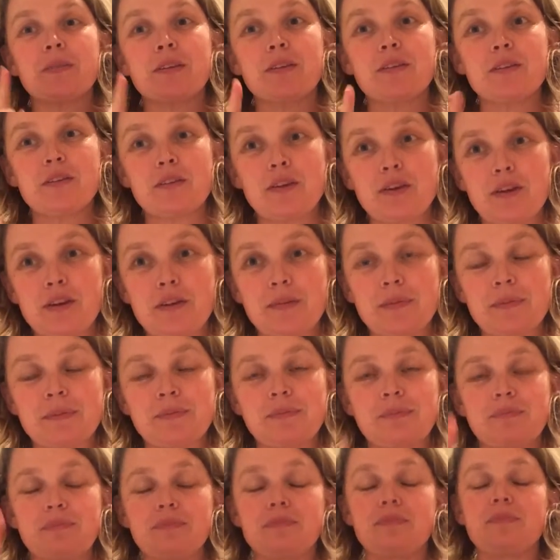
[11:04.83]
So,
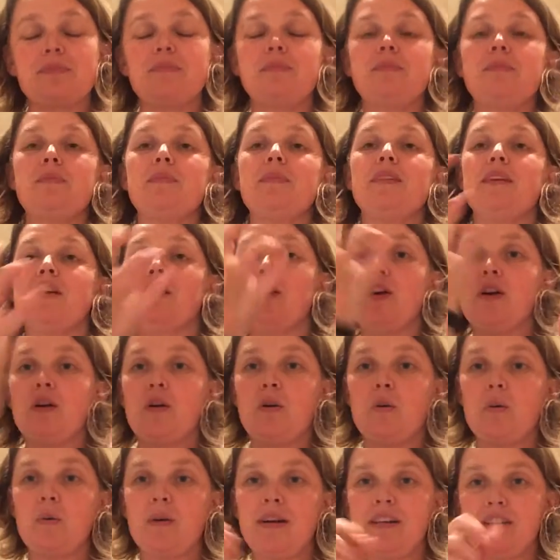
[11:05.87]

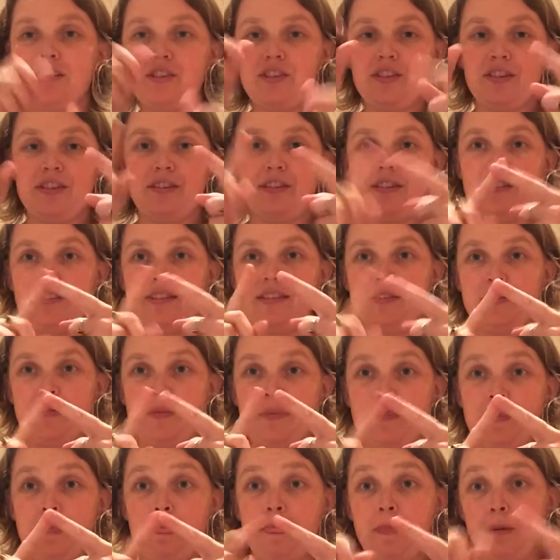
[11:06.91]
questions.
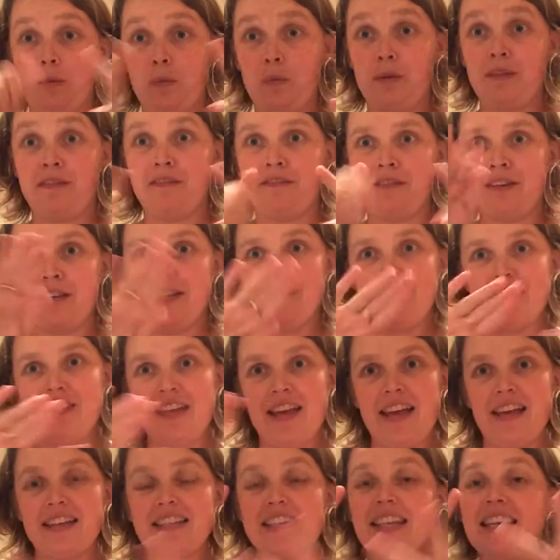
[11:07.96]
We've finished
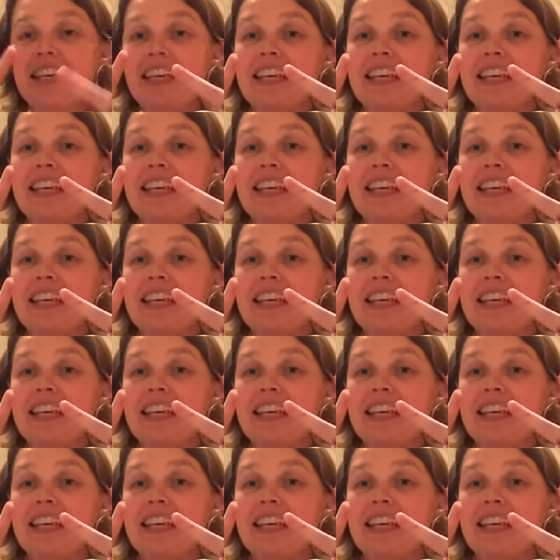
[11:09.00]
that.